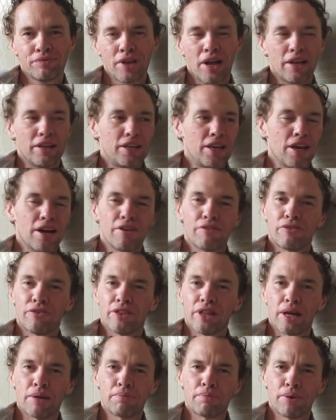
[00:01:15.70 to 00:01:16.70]
I care for
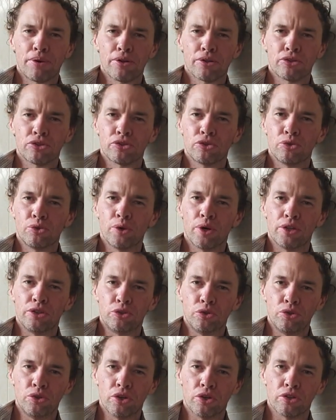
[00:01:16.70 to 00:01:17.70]
that person who I
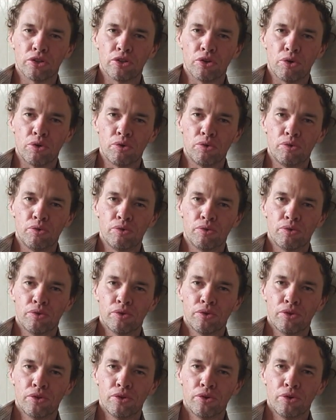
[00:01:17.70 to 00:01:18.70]
do not know,
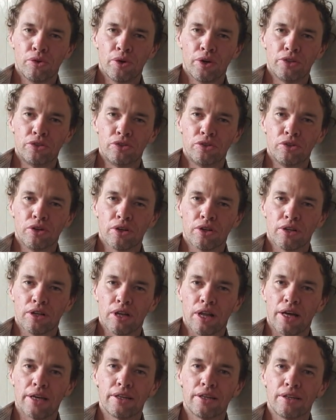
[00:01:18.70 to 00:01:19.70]
who I do not
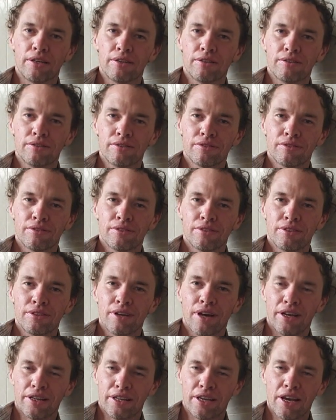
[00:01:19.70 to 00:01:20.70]
like.
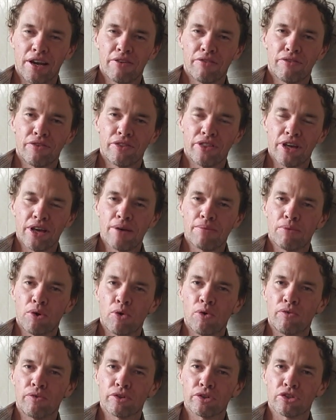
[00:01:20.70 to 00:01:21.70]
I care for them
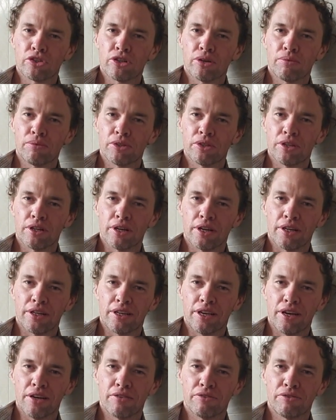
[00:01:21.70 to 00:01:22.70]
over someone that I
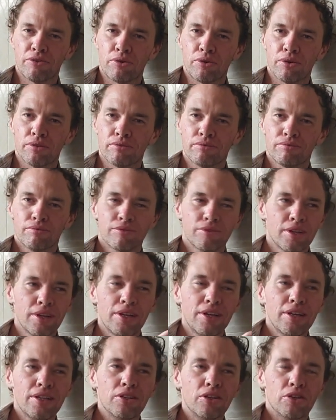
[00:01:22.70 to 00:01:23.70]
care for.
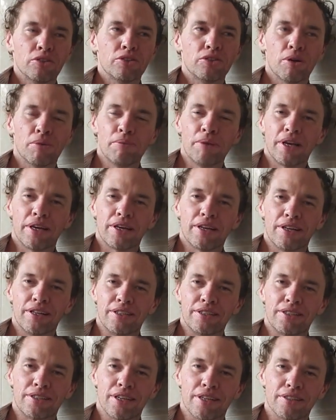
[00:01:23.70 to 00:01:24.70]
Does not make any
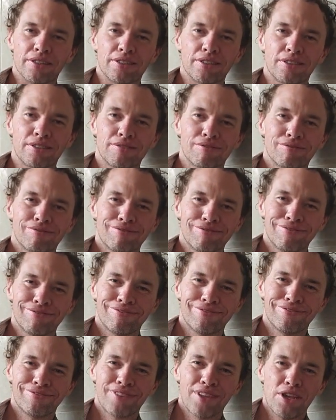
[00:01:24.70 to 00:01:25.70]
sense.
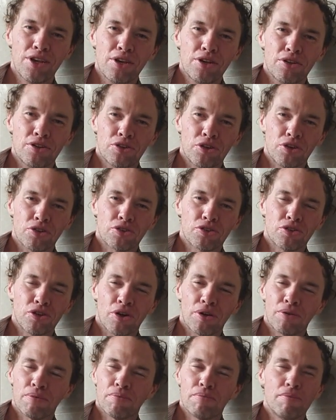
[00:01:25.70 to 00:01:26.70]
Does
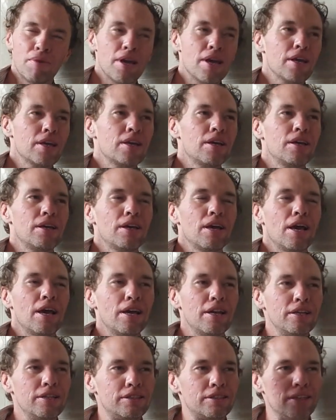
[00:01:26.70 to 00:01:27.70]
not make
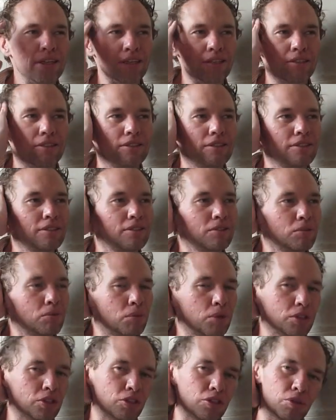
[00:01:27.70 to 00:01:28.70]
any sense
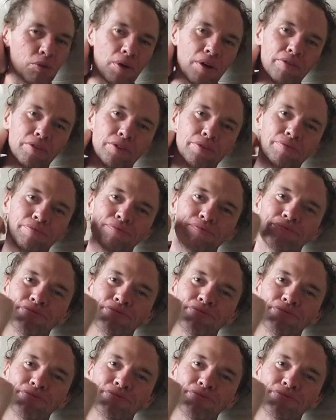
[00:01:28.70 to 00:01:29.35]
whatsoever.